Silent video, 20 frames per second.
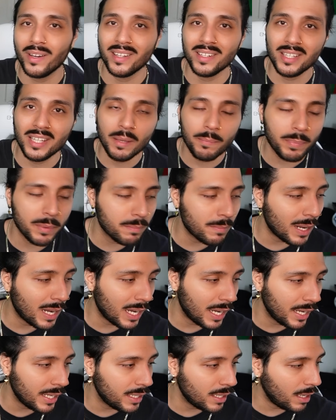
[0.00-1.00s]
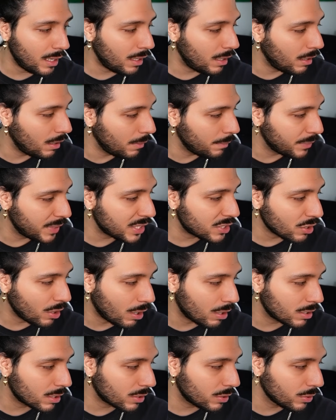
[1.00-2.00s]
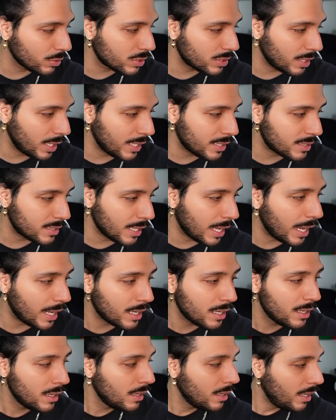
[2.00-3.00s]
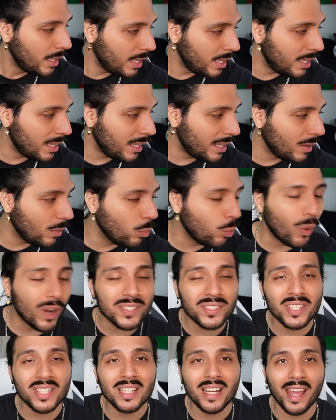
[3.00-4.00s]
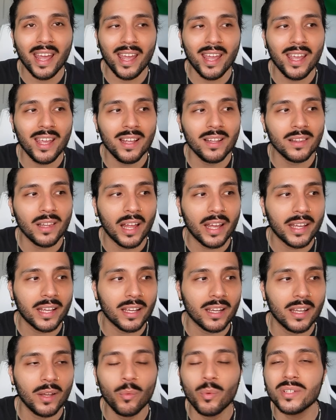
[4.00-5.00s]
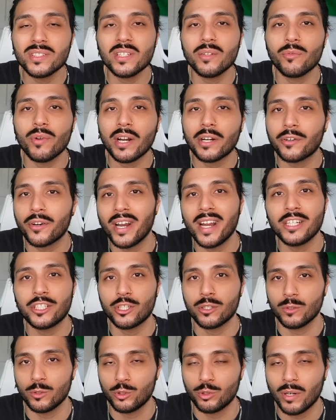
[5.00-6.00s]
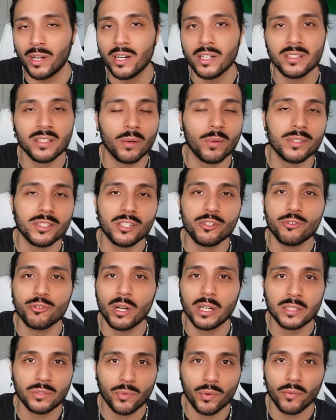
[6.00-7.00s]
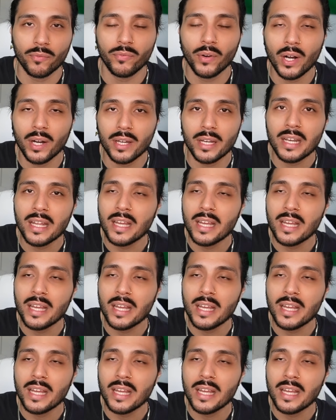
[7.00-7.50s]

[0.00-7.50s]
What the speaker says: and keep in mind, this article states that it wasn't recreational drugs, it wasn't drugs for fun.